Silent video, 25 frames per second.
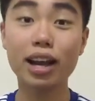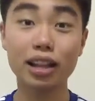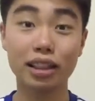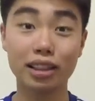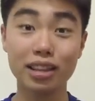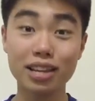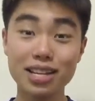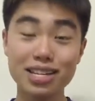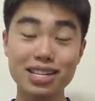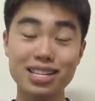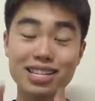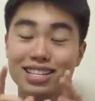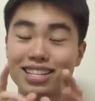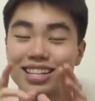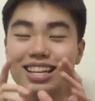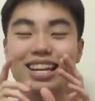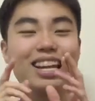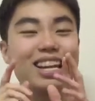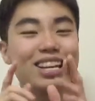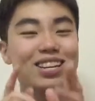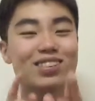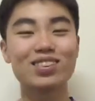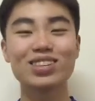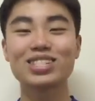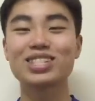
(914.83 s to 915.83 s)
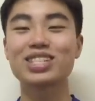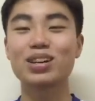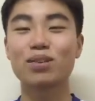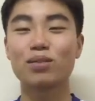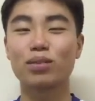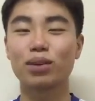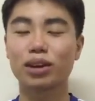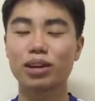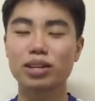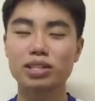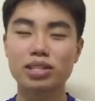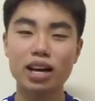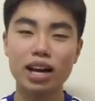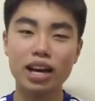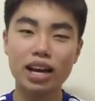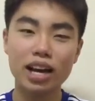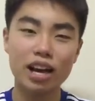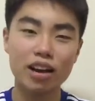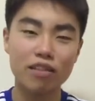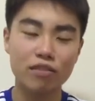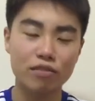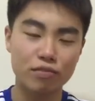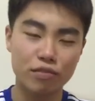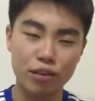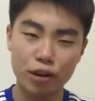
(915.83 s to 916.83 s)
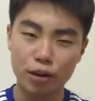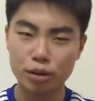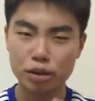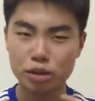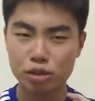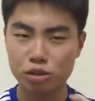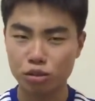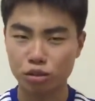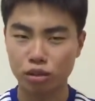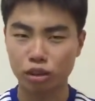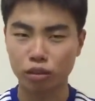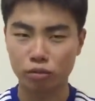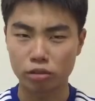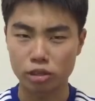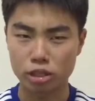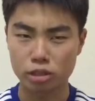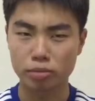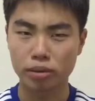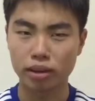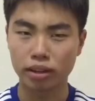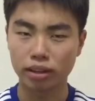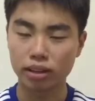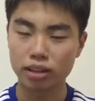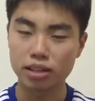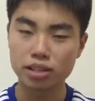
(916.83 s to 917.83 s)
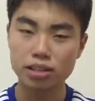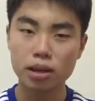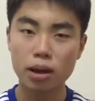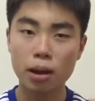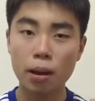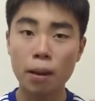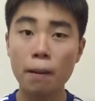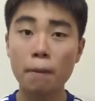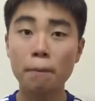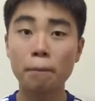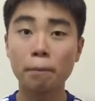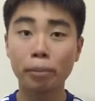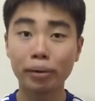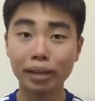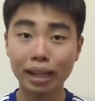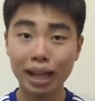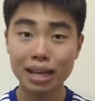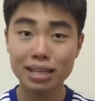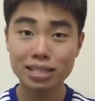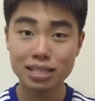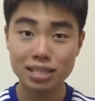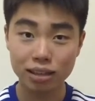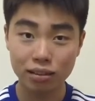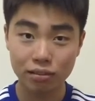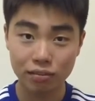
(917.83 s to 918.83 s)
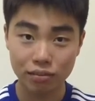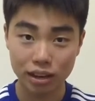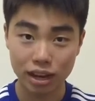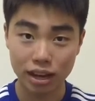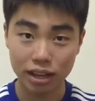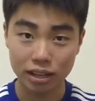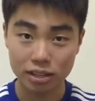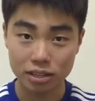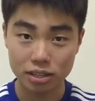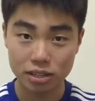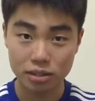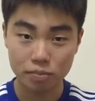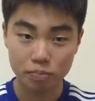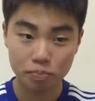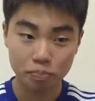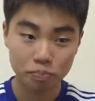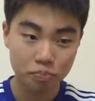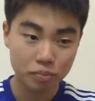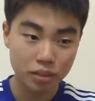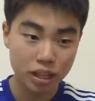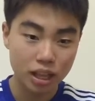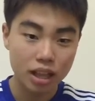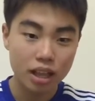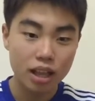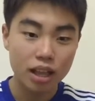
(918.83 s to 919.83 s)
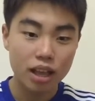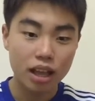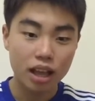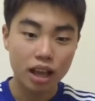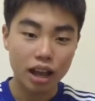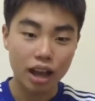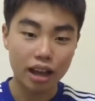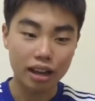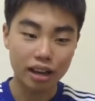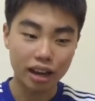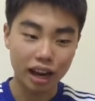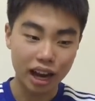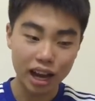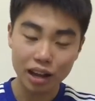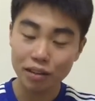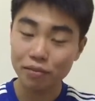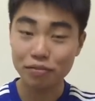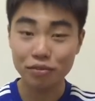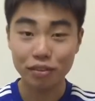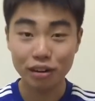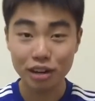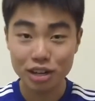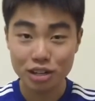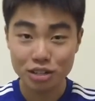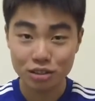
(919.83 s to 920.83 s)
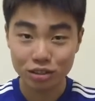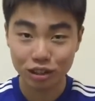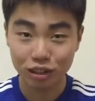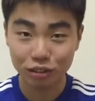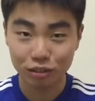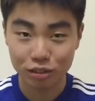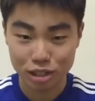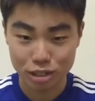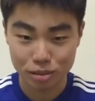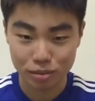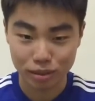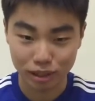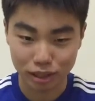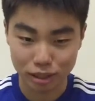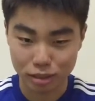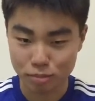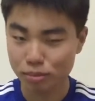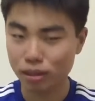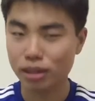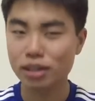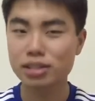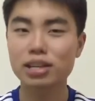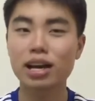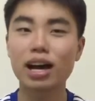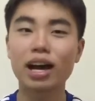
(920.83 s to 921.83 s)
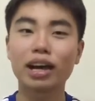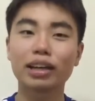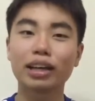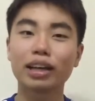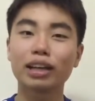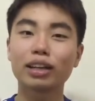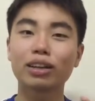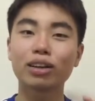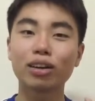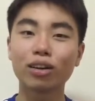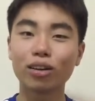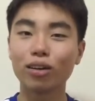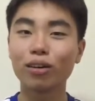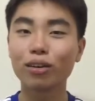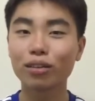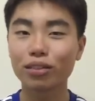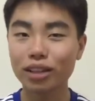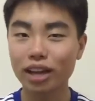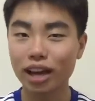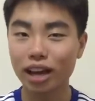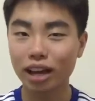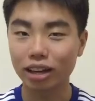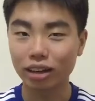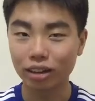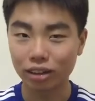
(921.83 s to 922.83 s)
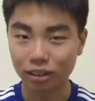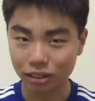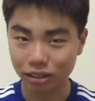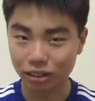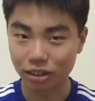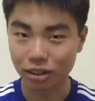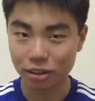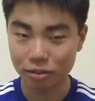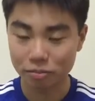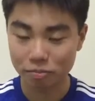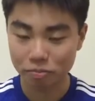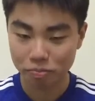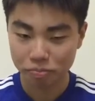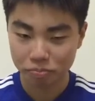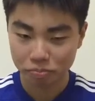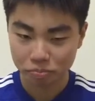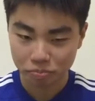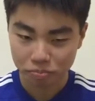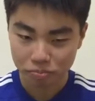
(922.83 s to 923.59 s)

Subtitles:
This is an interesting one because I have very strong views about this. Plastic fans. And I have very strong views about this because I get called that a lot.